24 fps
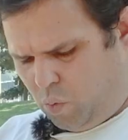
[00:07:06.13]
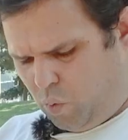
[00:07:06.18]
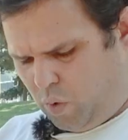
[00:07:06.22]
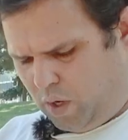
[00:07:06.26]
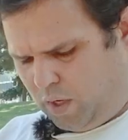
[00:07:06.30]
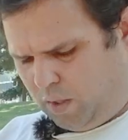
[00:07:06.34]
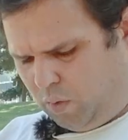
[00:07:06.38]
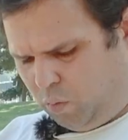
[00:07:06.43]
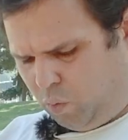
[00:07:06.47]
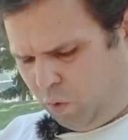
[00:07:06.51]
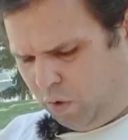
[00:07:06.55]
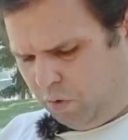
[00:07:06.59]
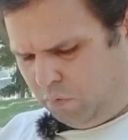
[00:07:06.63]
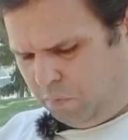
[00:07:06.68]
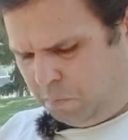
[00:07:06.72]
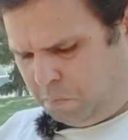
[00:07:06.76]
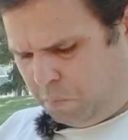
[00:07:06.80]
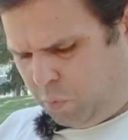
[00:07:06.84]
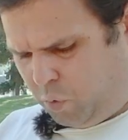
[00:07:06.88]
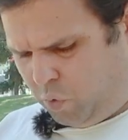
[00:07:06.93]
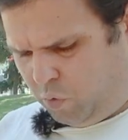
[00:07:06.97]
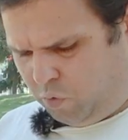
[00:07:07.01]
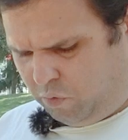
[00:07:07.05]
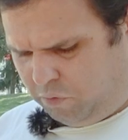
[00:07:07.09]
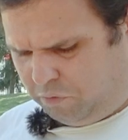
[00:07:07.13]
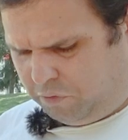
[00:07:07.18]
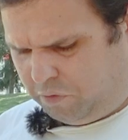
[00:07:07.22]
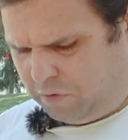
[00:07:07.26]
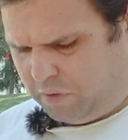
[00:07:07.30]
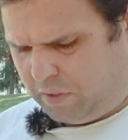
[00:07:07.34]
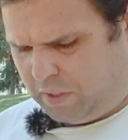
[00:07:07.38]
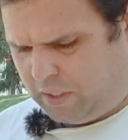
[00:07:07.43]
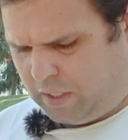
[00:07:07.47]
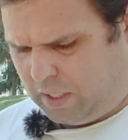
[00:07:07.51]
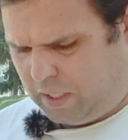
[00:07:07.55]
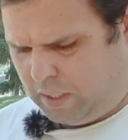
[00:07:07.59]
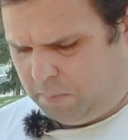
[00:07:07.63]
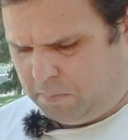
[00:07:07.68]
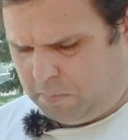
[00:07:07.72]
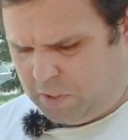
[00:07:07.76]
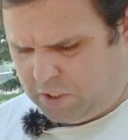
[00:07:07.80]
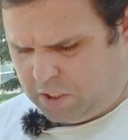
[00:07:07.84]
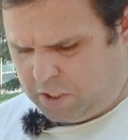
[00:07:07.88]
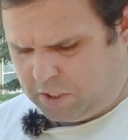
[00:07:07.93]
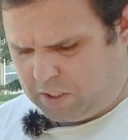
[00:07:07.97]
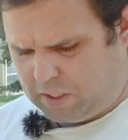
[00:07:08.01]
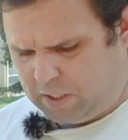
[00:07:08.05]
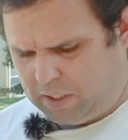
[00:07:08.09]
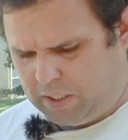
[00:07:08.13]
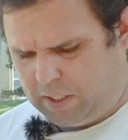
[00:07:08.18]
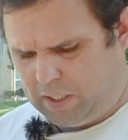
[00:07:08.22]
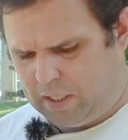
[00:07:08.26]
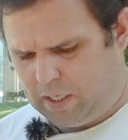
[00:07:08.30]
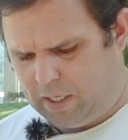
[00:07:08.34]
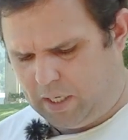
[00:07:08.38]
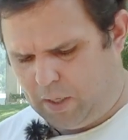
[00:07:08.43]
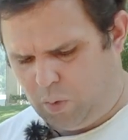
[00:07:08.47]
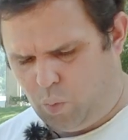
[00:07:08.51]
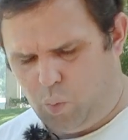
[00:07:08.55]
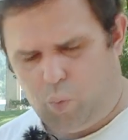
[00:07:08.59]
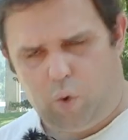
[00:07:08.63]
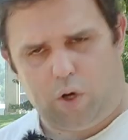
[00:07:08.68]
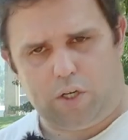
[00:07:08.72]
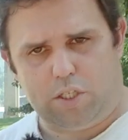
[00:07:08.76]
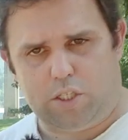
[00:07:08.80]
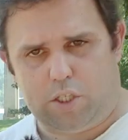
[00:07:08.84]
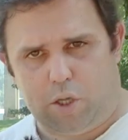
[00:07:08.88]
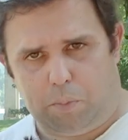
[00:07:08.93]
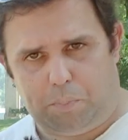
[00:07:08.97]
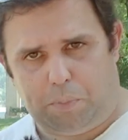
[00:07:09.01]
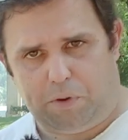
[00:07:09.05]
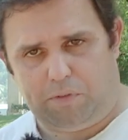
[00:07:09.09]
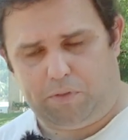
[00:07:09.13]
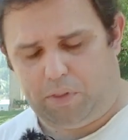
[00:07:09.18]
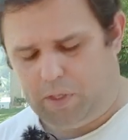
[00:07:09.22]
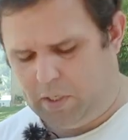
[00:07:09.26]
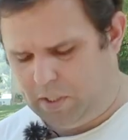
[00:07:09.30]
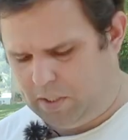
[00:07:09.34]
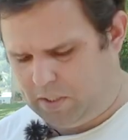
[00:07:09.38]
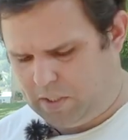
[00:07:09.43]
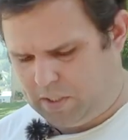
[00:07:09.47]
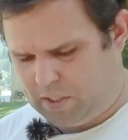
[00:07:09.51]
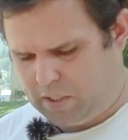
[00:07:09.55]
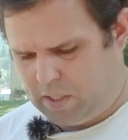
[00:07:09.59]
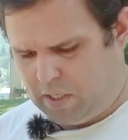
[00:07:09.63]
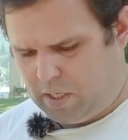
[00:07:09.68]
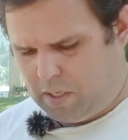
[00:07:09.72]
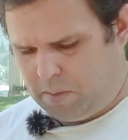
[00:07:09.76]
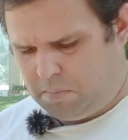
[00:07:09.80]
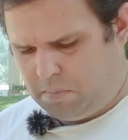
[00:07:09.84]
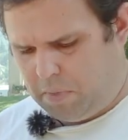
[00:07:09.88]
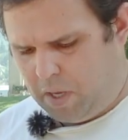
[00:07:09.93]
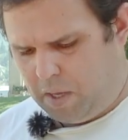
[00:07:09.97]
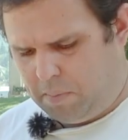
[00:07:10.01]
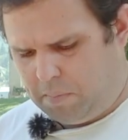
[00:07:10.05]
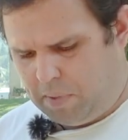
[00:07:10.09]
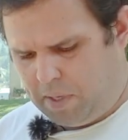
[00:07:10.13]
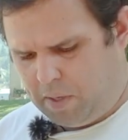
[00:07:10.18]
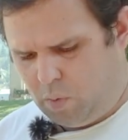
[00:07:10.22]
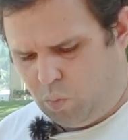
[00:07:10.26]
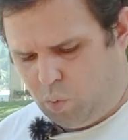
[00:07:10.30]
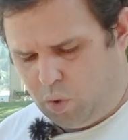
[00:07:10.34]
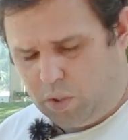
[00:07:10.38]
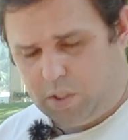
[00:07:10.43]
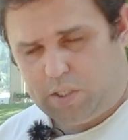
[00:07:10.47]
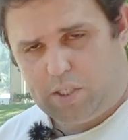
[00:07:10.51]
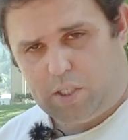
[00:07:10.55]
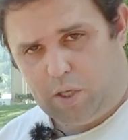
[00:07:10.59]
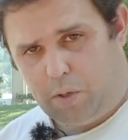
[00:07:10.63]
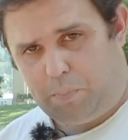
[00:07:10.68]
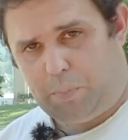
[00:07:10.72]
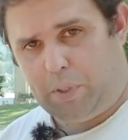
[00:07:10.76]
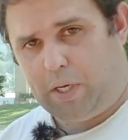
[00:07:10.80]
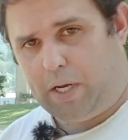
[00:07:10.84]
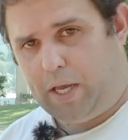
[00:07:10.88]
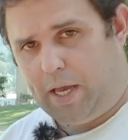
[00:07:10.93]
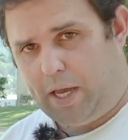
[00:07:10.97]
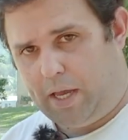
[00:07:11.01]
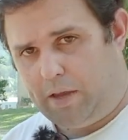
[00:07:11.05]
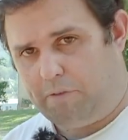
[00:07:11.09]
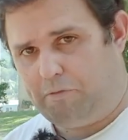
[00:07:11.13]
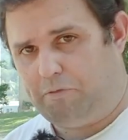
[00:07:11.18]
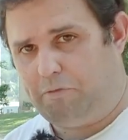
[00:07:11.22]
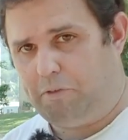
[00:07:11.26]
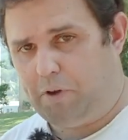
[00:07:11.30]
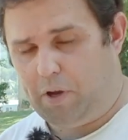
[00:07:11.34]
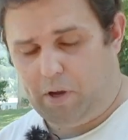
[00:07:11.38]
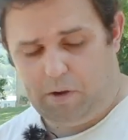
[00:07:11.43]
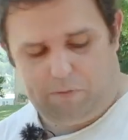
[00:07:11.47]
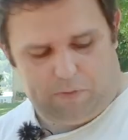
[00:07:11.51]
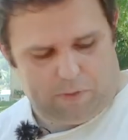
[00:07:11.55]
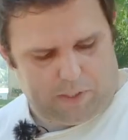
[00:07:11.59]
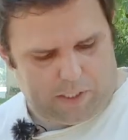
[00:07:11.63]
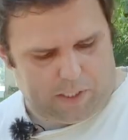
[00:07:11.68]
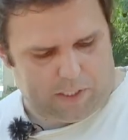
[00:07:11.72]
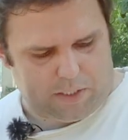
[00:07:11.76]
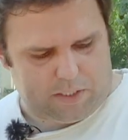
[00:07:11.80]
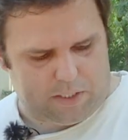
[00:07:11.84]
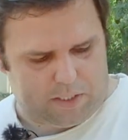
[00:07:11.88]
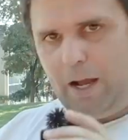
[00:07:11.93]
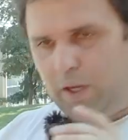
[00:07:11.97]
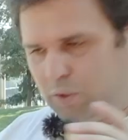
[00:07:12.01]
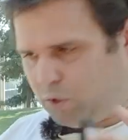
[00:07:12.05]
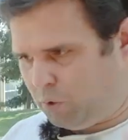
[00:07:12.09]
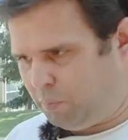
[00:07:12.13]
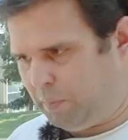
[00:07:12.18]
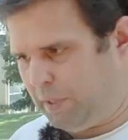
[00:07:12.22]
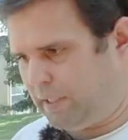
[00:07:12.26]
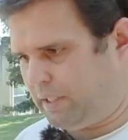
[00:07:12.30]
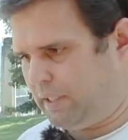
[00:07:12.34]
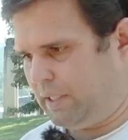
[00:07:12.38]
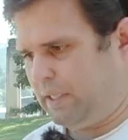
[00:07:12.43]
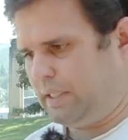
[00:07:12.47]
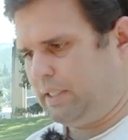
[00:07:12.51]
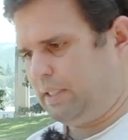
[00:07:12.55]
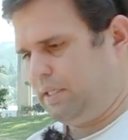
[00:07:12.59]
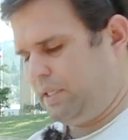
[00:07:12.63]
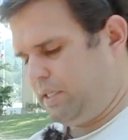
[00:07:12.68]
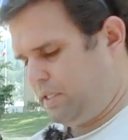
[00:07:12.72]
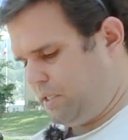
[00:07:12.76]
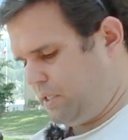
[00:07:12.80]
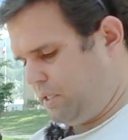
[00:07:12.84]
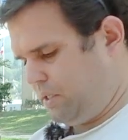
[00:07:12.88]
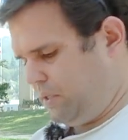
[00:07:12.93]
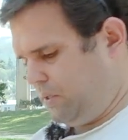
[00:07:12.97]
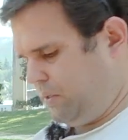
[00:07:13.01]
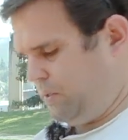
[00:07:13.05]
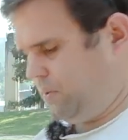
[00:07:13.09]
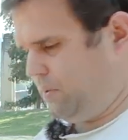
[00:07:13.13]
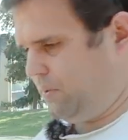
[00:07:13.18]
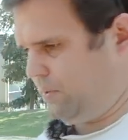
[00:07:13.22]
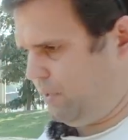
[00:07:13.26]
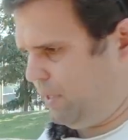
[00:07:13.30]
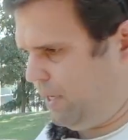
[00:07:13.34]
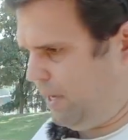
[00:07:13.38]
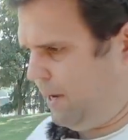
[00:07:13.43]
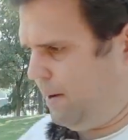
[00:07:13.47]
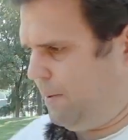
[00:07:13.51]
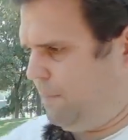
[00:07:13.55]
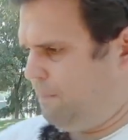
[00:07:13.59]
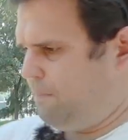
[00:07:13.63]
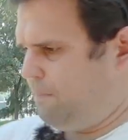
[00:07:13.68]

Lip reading: will remove immediately one stop of light, maybe 1.5 stops of light automatically. So yeah,